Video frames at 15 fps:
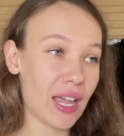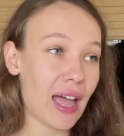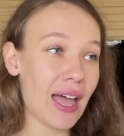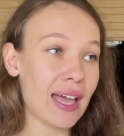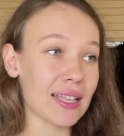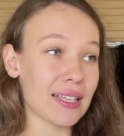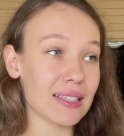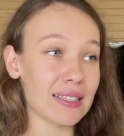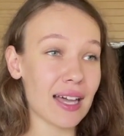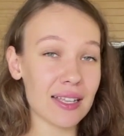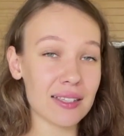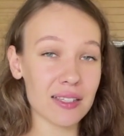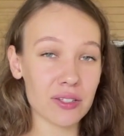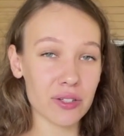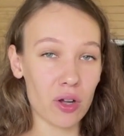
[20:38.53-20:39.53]
And
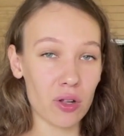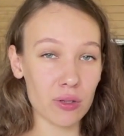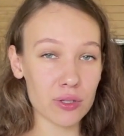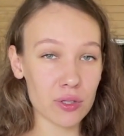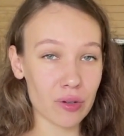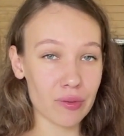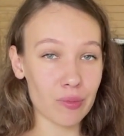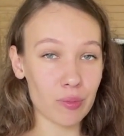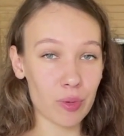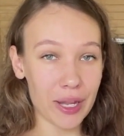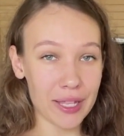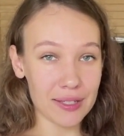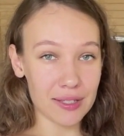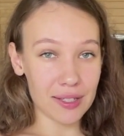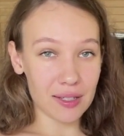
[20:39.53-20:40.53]
that is also
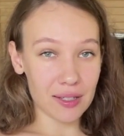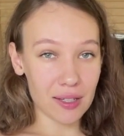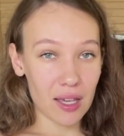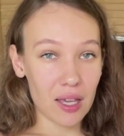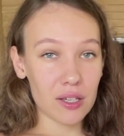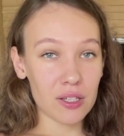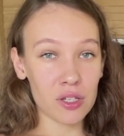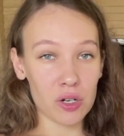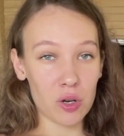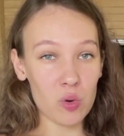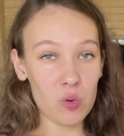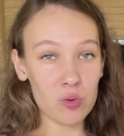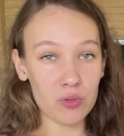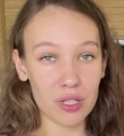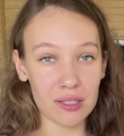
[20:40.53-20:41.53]
branding. You
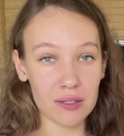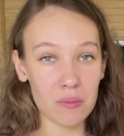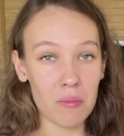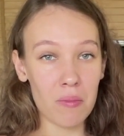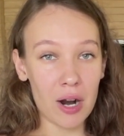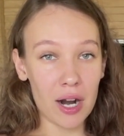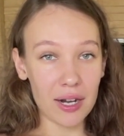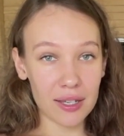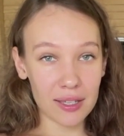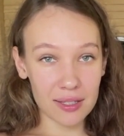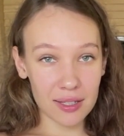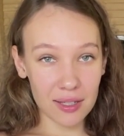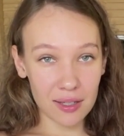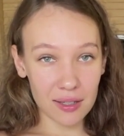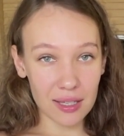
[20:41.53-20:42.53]
know, that
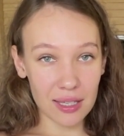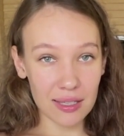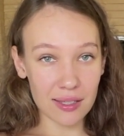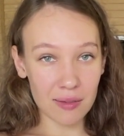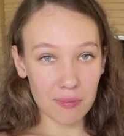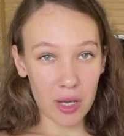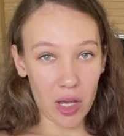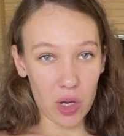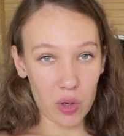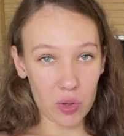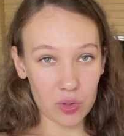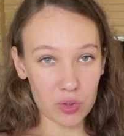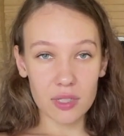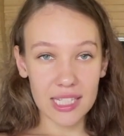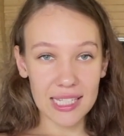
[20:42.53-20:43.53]
marketing is
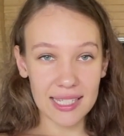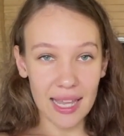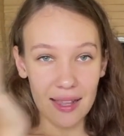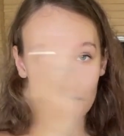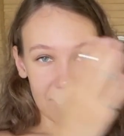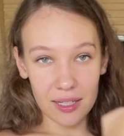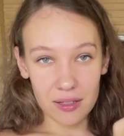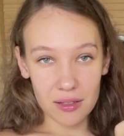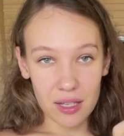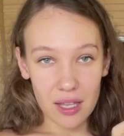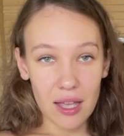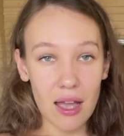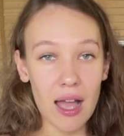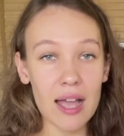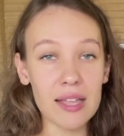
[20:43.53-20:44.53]
about selling
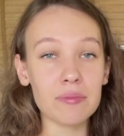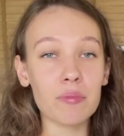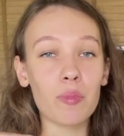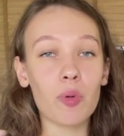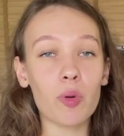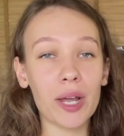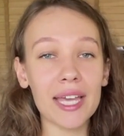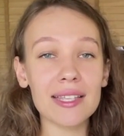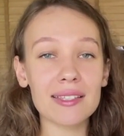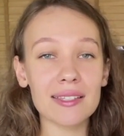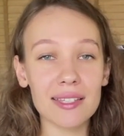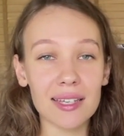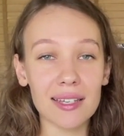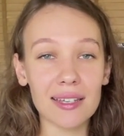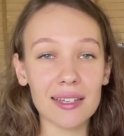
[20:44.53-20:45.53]
and
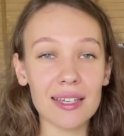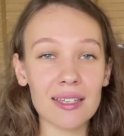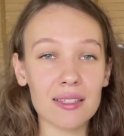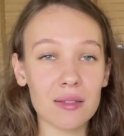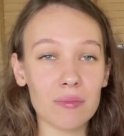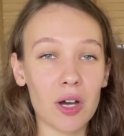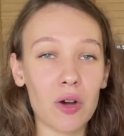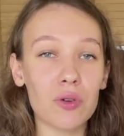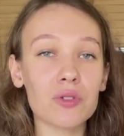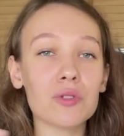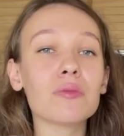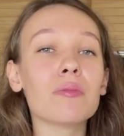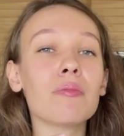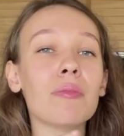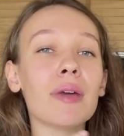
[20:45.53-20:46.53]
branding is about
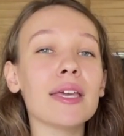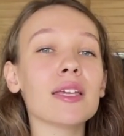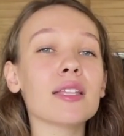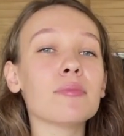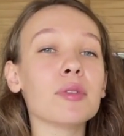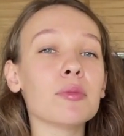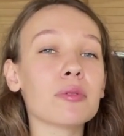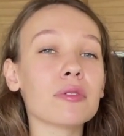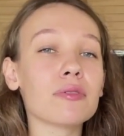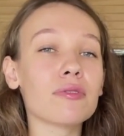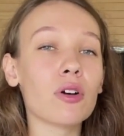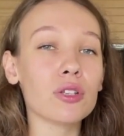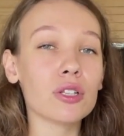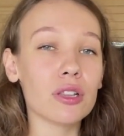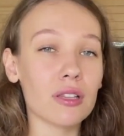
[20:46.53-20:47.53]
making people
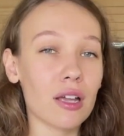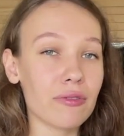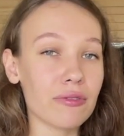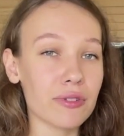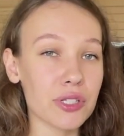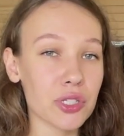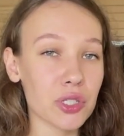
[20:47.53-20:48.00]
fall in love with